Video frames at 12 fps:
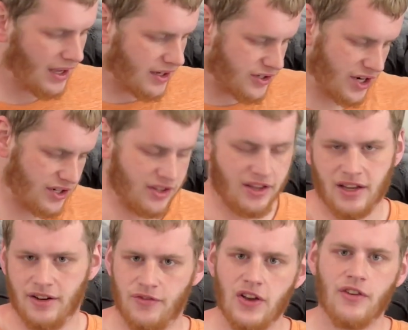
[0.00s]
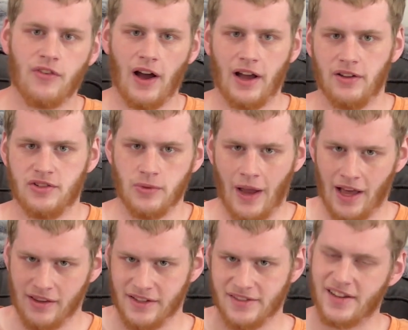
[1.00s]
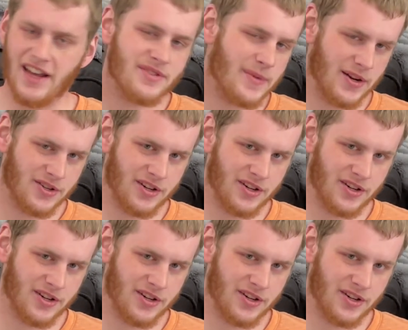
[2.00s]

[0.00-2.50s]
changing the config file to add the Stage Manager